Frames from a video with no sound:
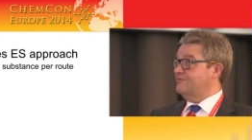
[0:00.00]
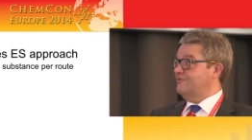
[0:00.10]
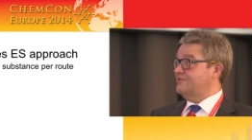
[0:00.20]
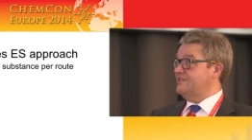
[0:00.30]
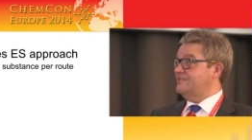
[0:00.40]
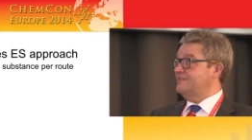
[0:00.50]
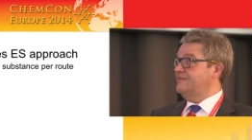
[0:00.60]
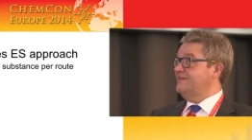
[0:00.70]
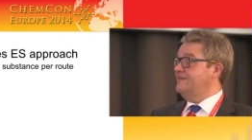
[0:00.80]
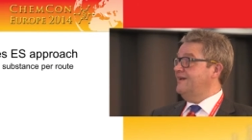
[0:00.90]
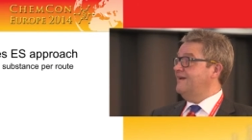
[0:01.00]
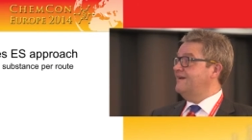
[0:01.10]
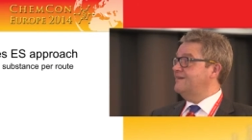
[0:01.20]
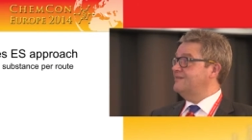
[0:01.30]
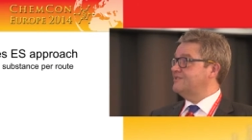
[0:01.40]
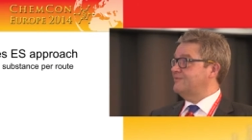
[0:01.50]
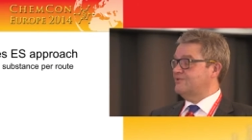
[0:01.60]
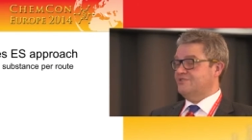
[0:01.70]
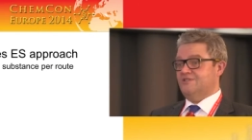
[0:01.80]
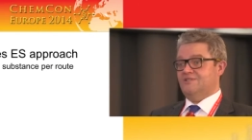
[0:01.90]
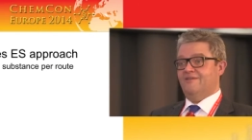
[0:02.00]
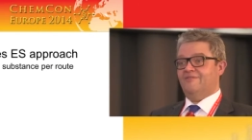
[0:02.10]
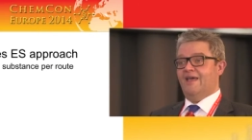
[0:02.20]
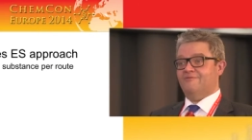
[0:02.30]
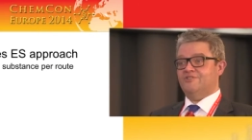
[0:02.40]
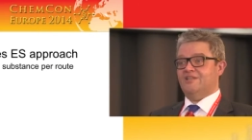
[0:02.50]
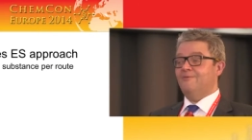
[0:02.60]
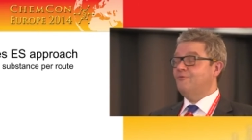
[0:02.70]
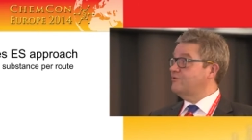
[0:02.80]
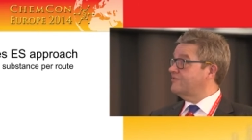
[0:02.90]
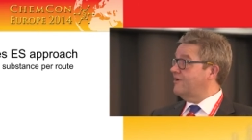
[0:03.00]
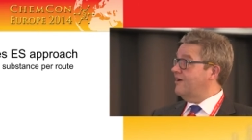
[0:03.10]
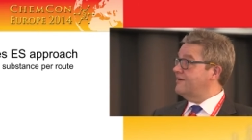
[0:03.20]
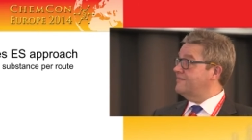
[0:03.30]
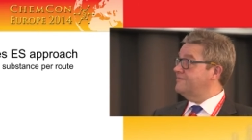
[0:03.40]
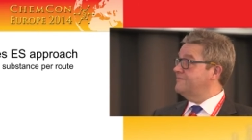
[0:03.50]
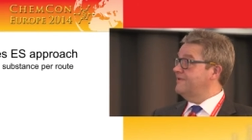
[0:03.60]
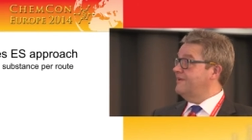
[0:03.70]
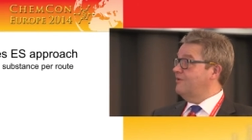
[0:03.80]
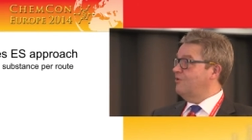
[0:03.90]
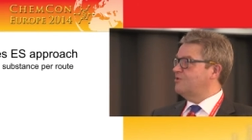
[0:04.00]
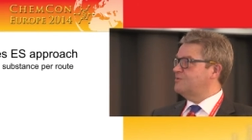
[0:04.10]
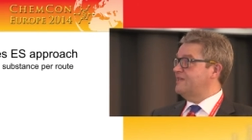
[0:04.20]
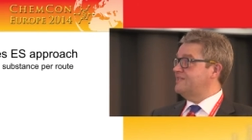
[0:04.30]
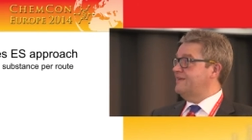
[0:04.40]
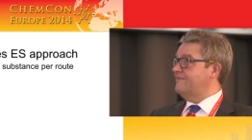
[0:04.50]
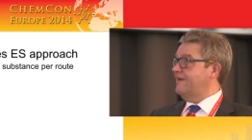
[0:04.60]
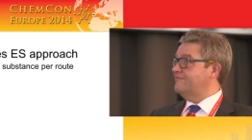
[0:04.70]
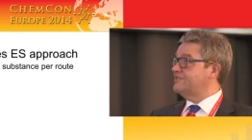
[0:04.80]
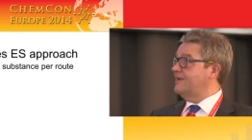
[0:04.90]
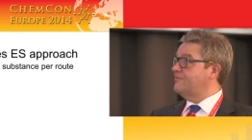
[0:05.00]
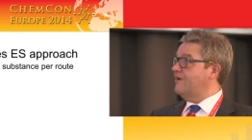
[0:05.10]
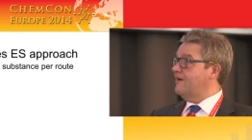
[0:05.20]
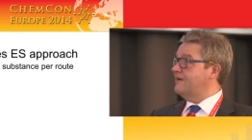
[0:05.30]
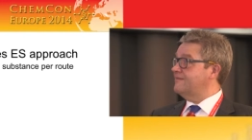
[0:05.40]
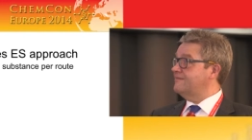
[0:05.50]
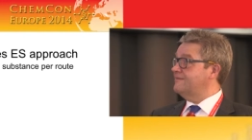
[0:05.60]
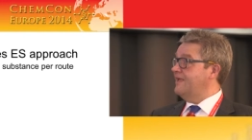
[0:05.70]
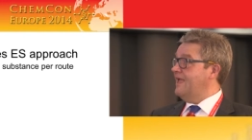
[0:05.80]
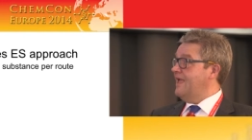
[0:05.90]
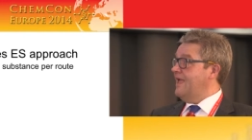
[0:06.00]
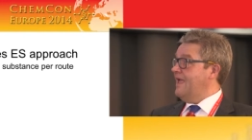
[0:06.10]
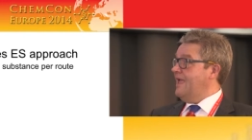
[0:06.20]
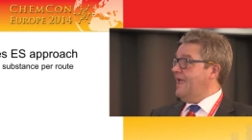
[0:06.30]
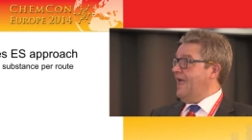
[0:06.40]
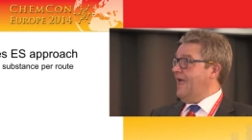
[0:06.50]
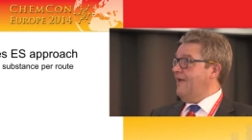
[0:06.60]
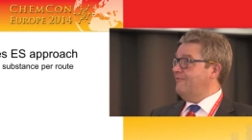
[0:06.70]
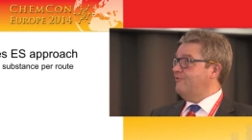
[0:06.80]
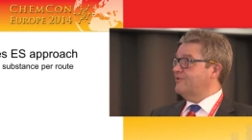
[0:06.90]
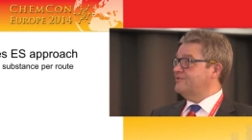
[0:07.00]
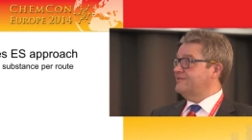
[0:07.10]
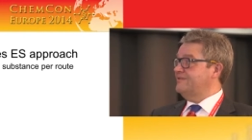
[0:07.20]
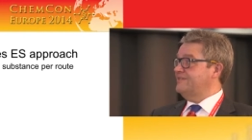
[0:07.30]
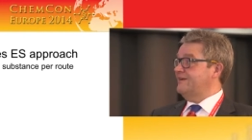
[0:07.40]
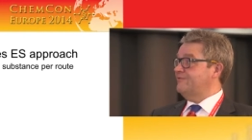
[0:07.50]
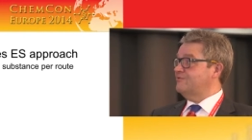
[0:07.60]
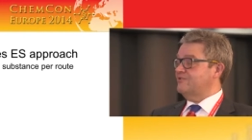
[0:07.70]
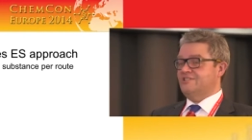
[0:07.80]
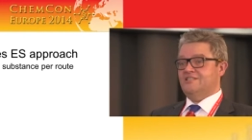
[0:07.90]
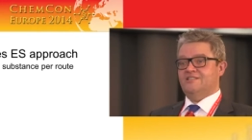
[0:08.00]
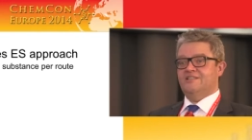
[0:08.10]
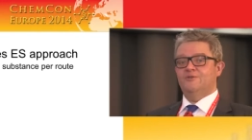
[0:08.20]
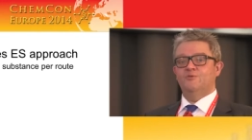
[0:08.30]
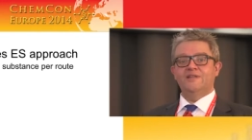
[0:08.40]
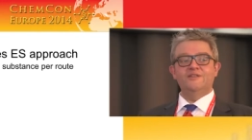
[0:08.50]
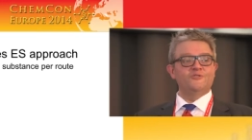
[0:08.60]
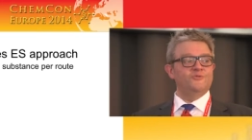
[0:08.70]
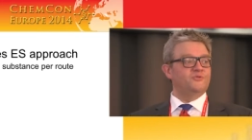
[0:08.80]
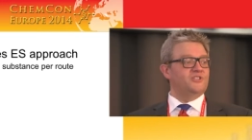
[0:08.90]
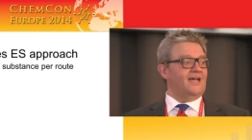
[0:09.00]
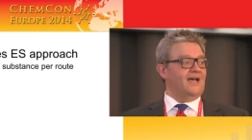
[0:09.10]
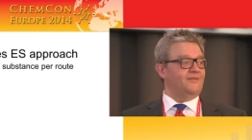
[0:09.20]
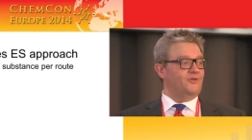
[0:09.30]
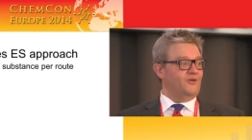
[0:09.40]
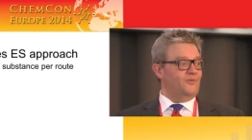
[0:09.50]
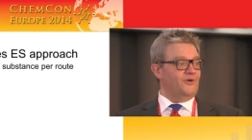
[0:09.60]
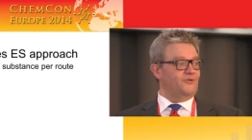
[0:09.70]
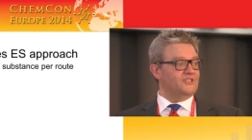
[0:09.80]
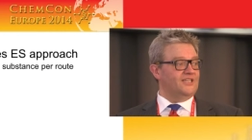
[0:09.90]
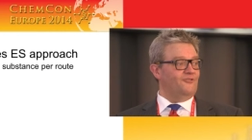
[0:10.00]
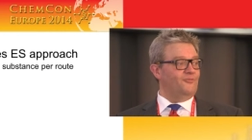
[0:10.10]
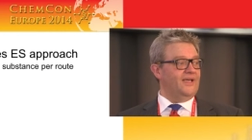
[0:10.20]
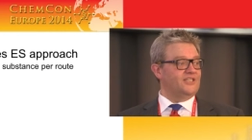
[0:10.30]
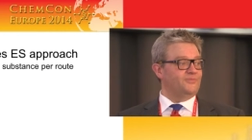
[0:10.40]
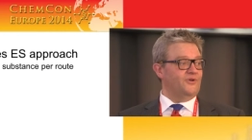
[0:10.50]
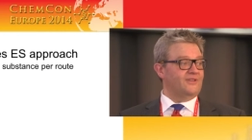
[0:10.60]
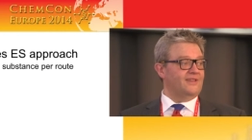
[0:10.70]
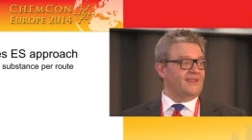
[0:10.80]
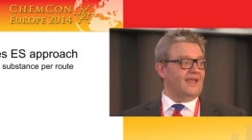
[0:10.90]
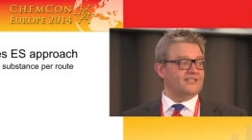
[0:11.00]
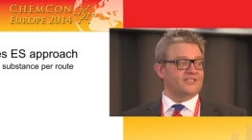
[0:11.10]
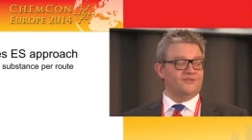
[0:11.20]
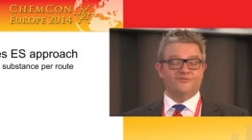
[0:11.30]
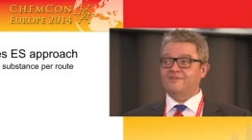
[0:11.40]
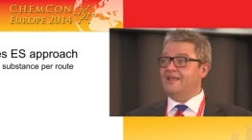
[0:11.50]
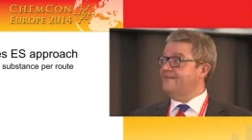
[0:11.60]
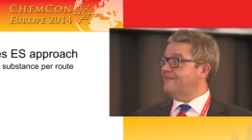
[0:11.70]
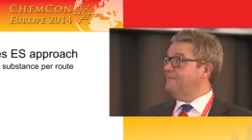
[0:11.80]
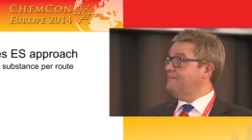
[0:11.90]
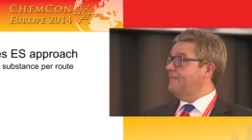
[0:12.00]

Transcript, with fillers: toxicity uh, substances, if they have the same root and target, or especially if they have the same target, and for the general toxicity, you will need to decide upon yourself based upon an analysis of the data.